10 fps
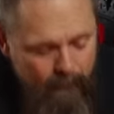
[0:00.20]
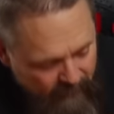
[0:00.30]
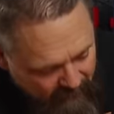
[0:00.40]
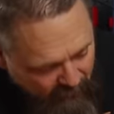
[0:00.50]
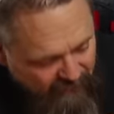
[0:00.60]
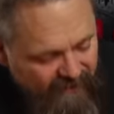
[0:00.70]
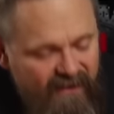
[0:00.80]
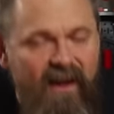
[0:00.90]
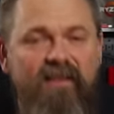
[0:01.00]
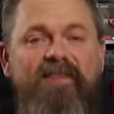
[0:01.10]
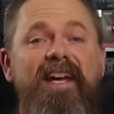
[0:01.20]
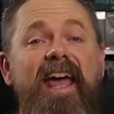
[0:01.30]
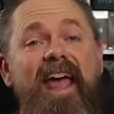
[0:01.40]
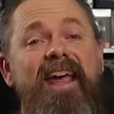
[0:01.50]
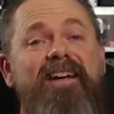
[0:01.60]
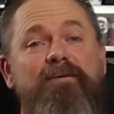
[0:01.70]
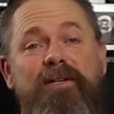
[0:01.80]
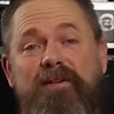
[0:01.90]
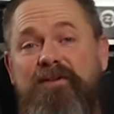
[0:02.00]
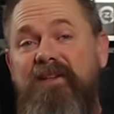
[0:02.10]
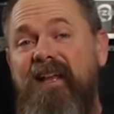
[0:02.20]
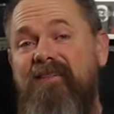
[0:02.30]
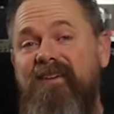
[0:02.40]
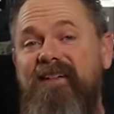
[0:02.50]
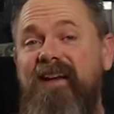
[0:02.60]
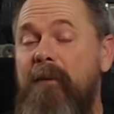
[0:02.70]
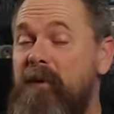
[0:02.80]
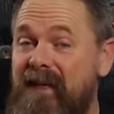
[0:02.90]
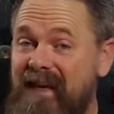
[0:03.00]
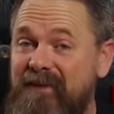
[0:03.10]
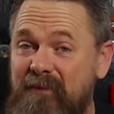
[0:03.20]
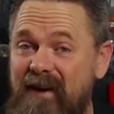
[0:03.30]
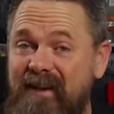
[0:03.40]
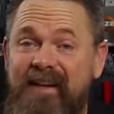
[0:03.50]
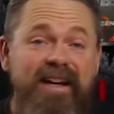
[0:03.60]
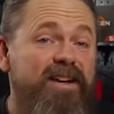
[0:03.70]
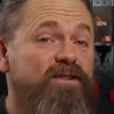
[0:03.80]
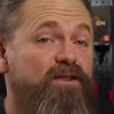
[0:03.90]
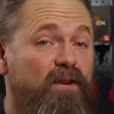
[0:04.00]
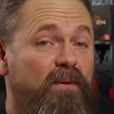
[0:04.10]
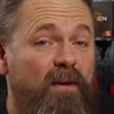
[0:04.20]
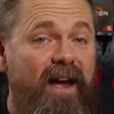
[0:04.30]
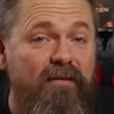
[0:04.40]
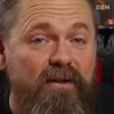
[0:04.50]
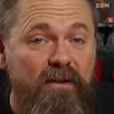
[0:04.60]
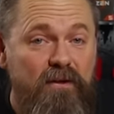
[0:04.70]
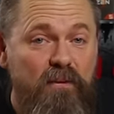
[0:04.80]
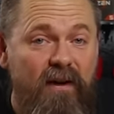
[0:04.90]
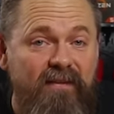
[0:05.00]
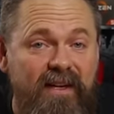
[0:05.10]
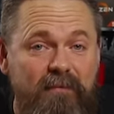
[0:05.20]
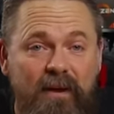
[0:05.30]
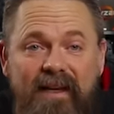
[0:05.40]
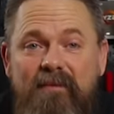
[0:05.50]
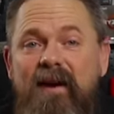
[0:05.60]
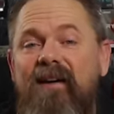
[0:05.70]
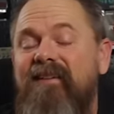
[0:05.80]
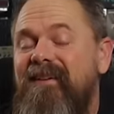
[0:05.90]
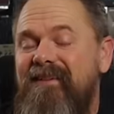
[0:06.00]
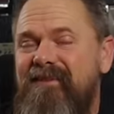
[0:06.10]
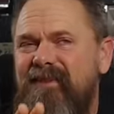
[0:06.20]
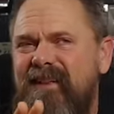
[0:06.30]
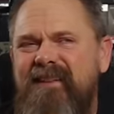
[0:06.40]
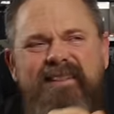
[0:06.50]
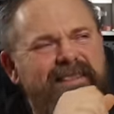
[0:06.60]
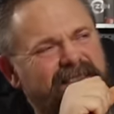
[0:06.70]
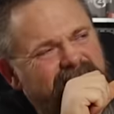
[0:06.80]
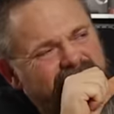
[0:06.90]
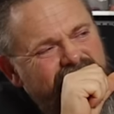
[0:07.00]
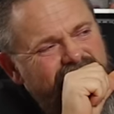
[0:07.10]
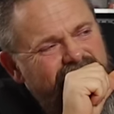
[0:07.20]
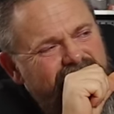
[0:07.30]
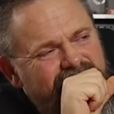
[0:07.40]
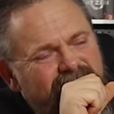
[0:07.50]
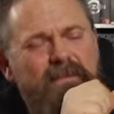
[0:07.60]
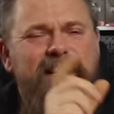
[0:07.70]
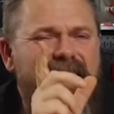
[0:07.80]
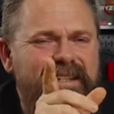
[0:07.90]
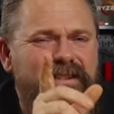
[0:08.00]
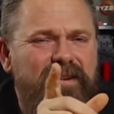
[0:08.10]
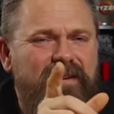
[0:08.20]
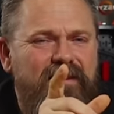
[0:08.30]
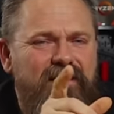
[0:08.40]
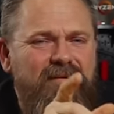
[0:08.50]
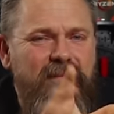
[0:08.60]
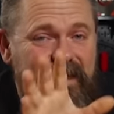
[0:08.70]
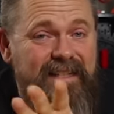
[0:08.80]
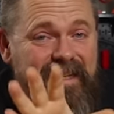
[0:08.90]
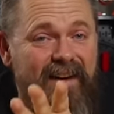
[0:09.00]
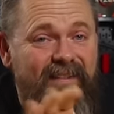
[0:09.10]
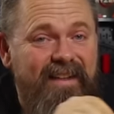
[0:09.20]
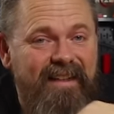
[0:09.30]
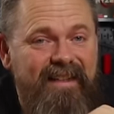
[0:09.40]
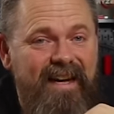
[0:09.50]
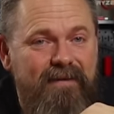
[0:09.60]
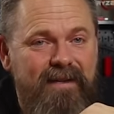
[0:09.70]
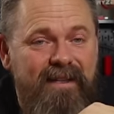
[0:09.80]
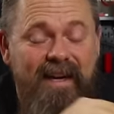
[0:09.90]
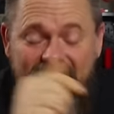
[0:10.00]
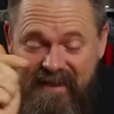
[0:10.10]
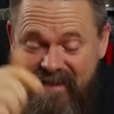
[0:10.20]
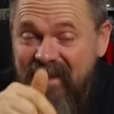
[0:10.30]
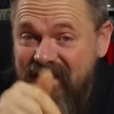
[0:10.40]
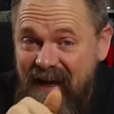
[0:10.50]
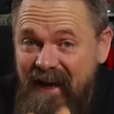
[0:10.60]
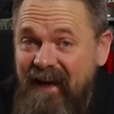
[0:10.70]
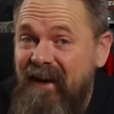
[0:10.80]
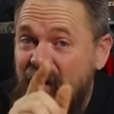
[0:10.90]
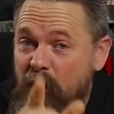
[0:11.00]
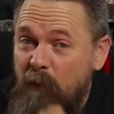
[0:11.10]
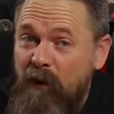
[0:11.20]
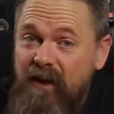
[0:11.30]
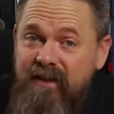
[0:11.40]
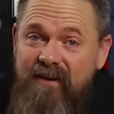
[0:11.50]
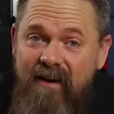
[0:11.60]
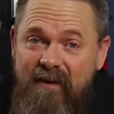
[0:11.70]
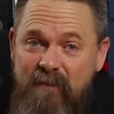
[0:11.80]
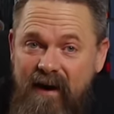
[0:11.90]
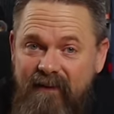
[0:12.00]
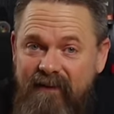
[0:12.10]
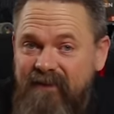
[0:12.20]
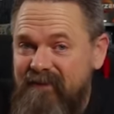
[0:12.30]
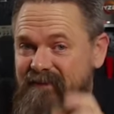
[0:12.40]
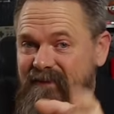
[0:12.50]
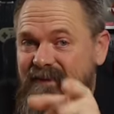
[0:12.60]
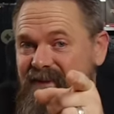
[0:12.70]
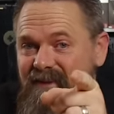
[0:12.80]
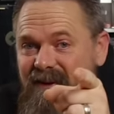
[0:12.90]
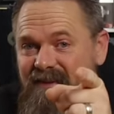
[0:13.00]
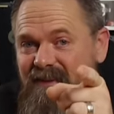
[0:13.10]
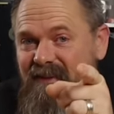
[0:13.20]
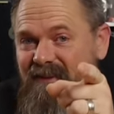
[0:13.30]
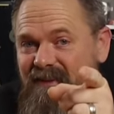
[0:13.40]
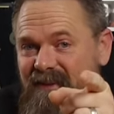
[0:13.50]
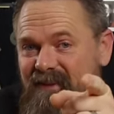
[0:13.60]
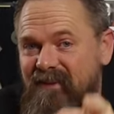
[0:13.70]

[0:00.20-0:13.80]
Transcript: People love to hate Windows 11, but guess what? Soon we'll have Windows 12 to complain about. Well, maybe not soon, but it's definitely coming. And today we're going to talk about it. Stay tuned.